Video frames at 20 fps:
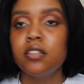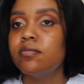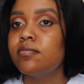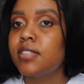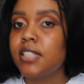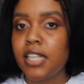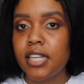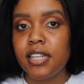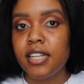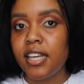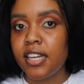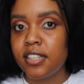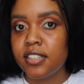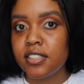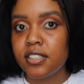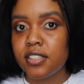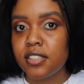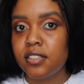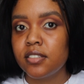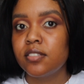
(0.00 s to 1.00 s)
skin-like
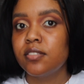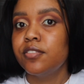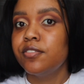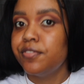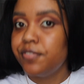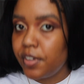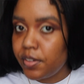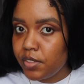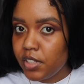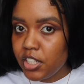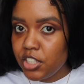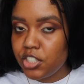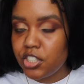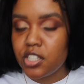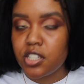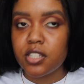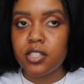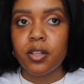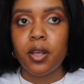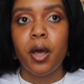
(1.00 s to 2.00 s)

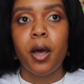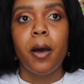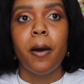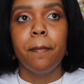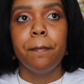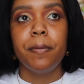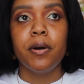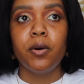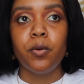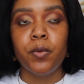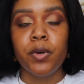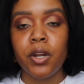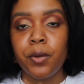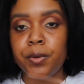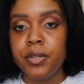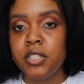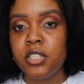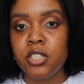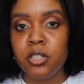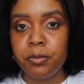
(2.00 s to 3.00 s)
foundations. But when I
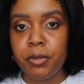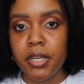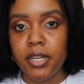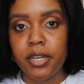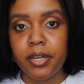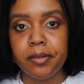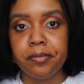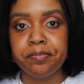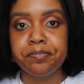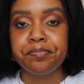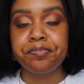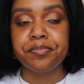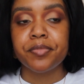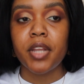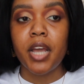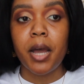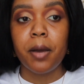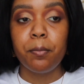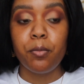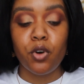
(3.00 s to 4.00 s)
went to Jamaica,
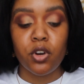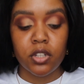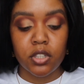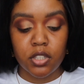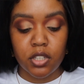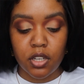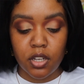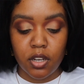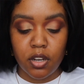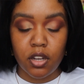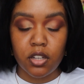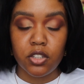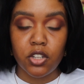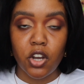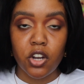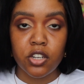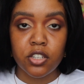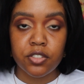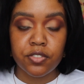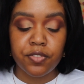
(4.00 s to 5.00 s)
I bought the
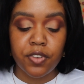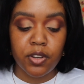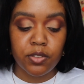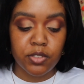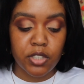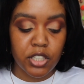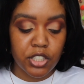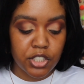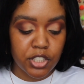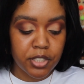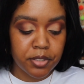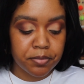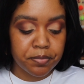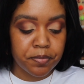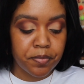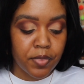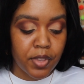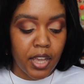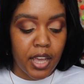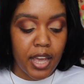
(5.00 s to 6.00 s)
NARS foundation
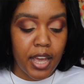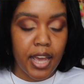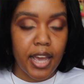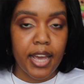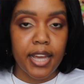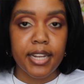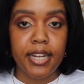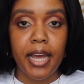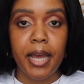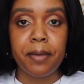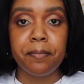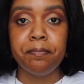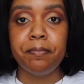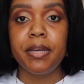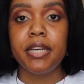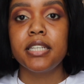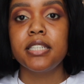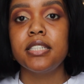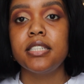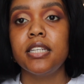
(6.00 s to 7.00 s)
and I
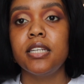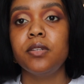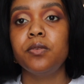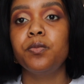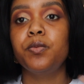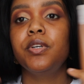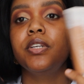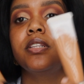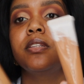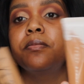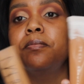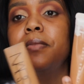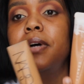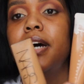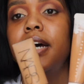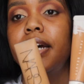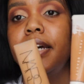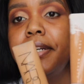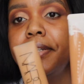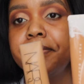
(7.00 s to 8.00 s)
mixed it with
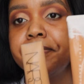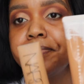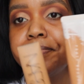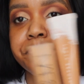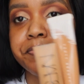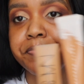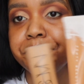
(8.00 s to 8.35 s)
my